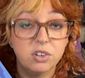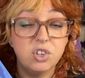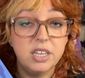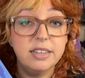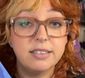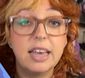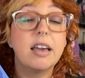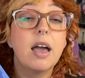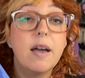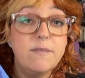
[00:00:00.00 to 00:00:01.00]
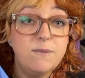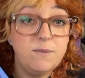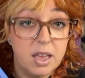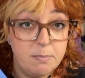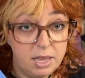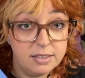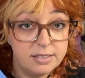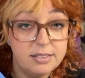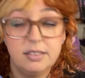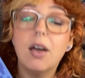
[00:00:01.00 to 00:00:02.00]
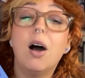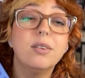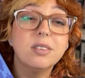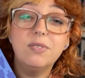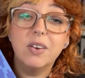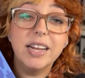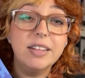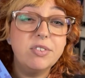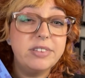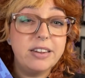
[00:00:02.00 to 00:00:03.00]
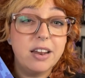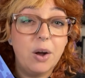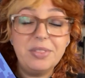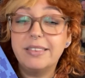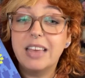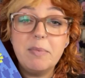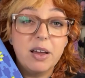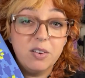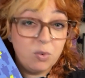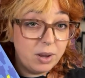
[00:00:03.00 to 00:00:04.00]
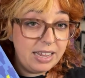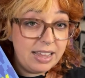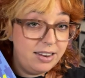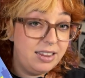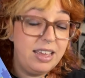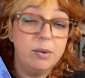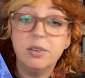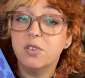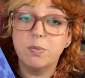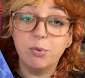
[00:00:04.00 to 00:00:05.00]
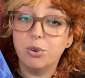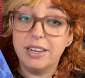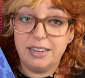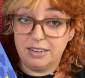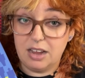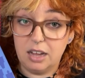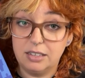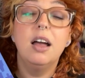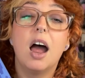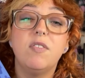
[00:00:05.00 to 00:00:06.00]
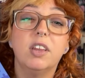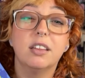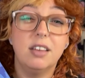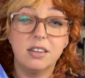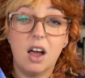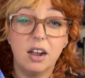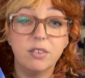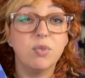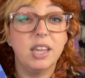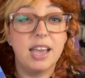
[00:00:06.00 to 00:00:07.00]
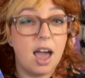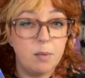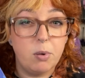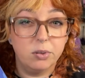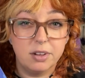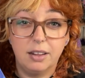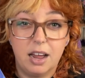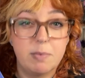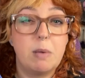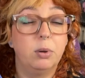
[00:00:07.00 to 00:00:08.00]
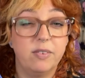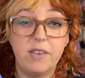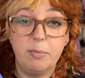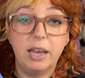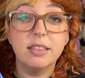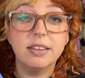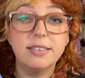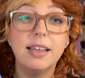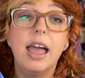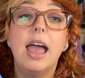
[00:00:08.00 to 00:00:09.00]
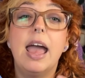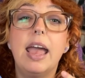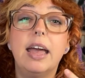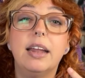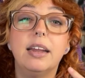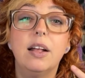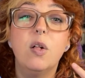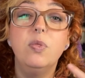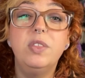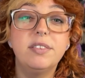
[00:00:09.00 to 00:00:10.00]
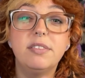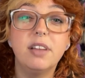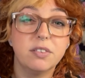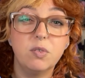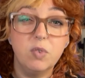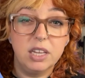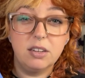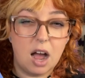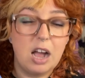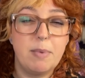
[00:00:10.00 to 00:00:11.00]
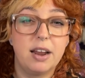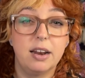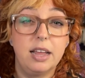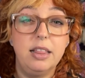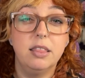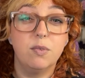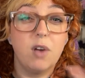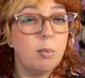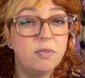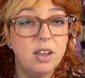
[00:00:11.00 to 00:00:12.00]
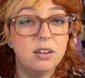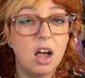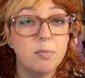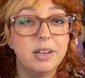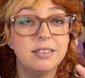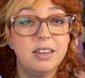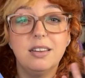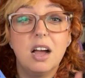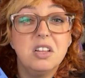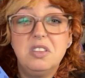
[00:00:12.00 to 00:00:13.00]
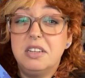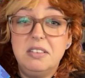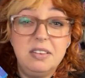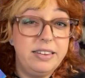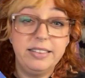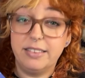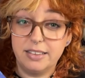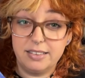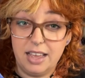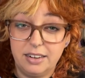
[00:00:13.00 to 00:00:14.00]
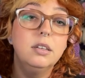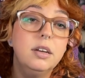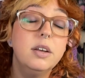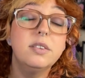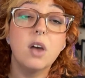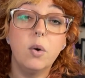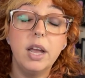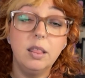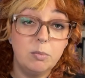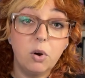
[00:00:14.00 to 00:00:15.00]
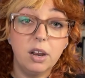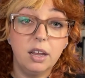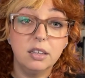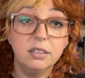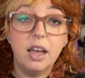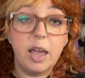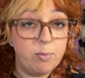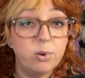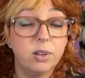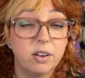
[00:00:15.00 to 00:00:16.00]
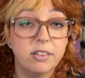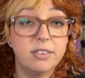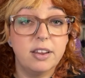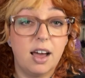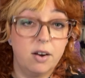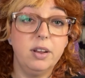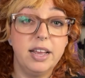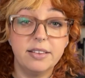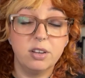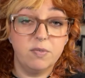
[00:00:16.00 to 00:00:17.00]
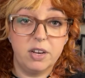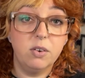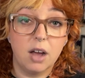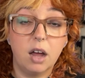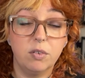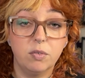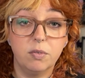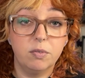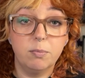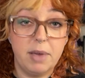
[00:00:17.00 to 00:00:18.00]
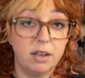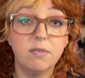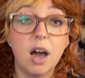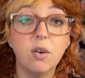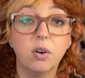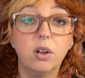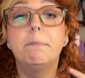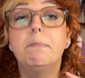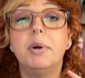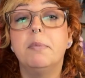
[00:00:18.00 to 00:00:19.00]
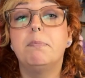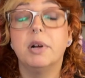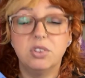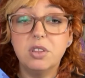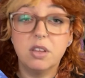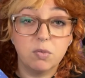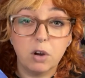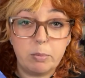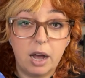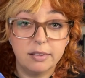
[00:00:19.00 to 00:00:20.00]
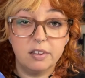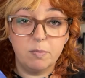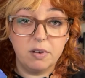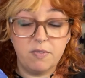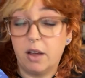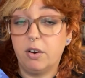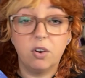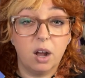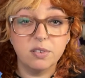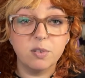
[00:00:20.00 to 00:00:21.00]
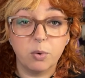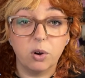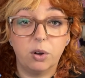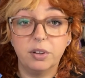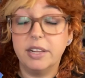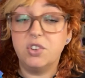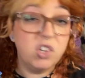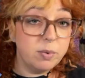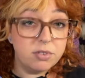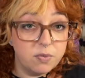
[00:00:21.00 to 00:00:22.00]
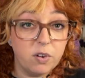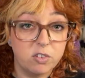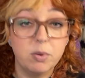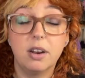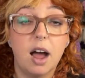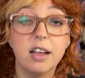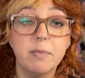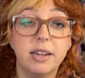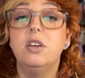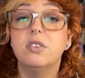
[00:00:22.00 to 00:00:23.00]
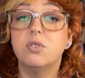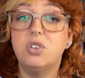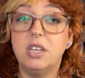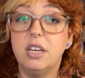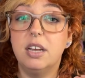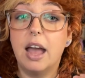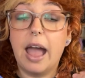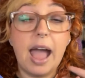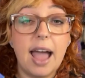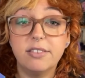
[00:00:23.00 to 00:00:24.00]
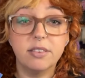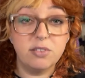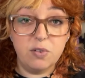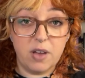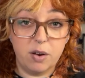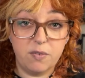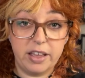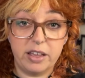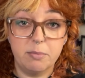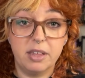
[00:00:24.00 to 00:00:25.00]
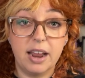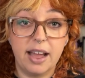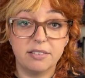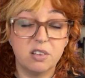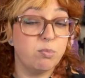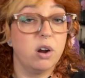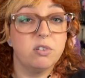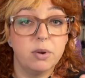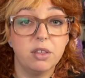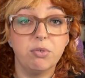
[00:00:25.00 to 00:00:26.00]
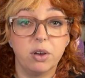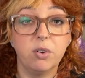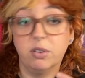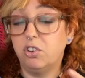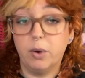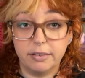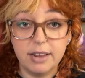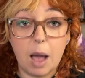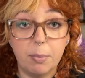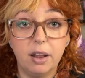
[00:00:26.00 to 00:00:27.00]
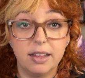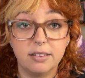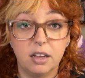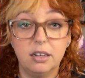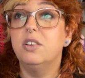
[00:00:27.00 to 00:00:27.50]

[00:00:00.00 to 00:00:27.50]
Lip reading: She is like famous. Also very interesting to note, this came out in 2018, which is pre-TikTok. I feel like TikTok has really catapulted a lot of people to fame like this, and this doesn't really talk about it in the realm of TikTok because TikTok didn't exist yet. So in the morning, April learns that not only has her video gotten mega viral, but a bunch of these robots have been found across the world, and she was the first one to document it. So she has this newfound fame that as a broke 23-year-old she wants to capitalize on.